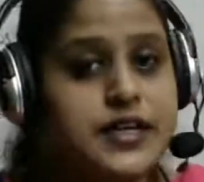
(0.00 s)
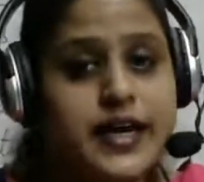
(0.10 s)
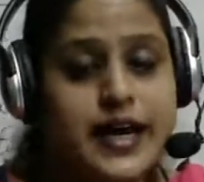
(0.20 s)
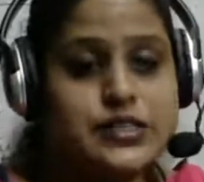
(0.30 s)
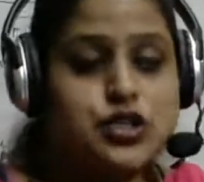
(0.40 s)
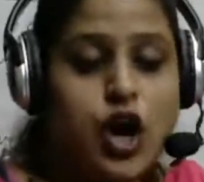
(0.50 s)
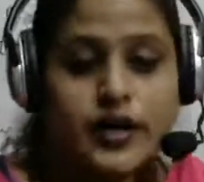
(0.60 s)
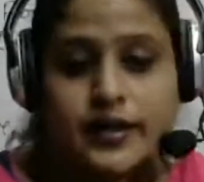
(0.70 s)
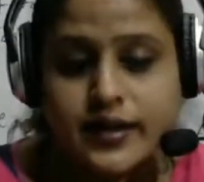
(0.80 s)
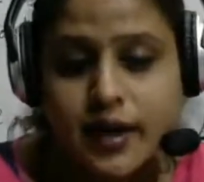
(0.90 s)
He has
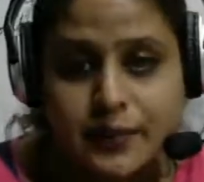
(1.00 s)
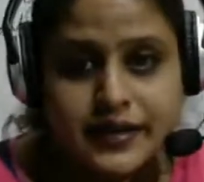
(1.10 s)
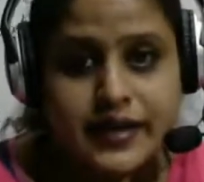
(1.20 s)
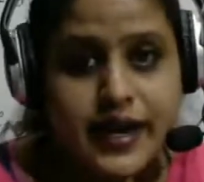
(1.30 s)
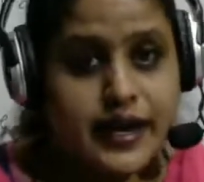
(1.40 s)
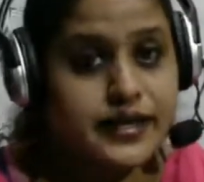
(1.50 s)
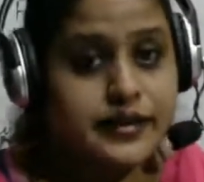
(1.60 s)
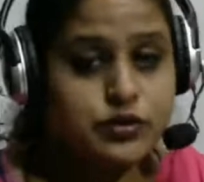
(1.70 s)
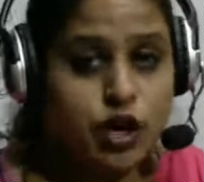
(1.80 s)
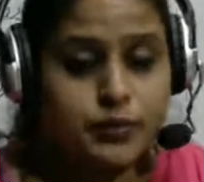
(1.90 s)
not committed
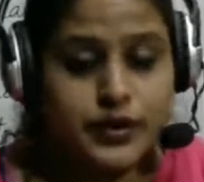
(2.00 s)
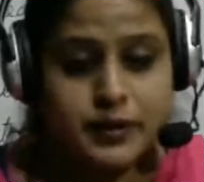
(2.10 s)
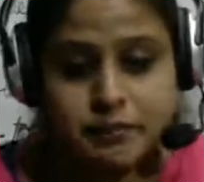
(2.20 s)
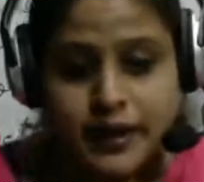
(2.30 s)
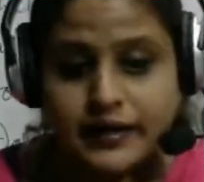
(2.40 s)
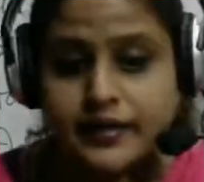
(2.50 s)
any robbery, but